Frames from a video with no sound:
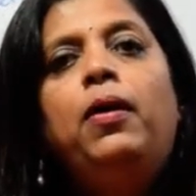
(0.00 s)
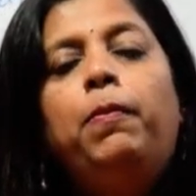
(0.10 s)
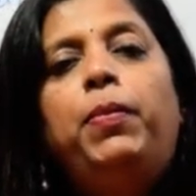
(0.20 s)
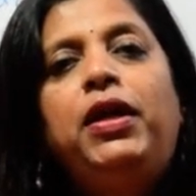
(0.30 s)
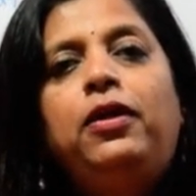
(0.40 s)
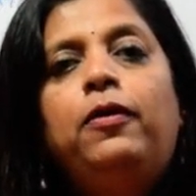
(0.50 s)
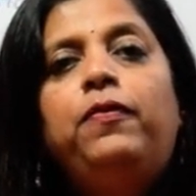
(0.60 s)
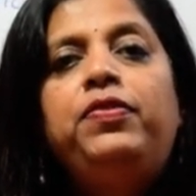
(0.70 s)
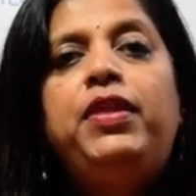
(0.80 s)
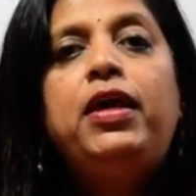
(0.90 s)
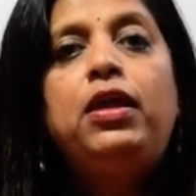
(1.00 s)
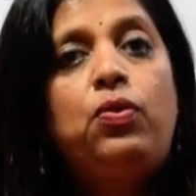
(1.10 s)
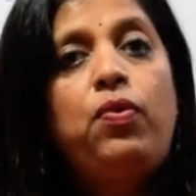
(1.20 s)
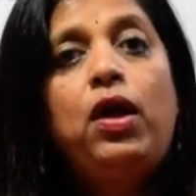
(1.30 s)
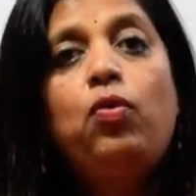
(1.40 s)
but they
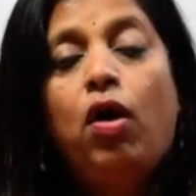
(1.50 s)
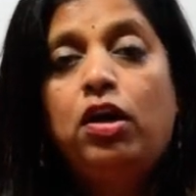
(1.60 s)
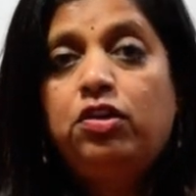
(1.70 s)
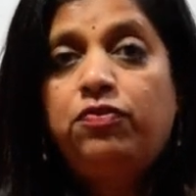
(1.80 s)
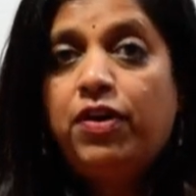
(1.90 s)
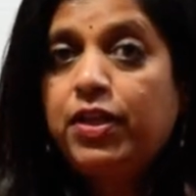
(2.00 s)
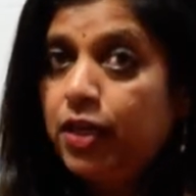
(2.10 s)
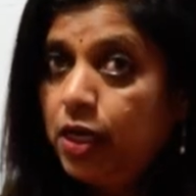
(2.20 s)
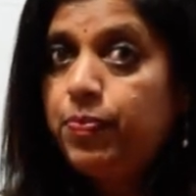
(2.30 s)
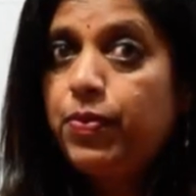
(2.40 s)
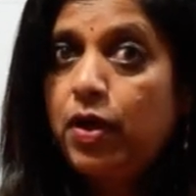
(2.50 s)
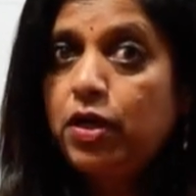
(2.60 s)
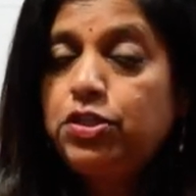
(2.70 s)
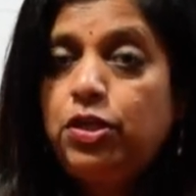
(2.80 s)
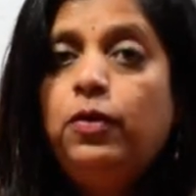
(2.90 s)
require water for the
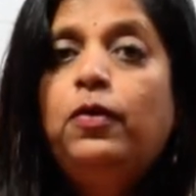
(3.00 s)
reproduction.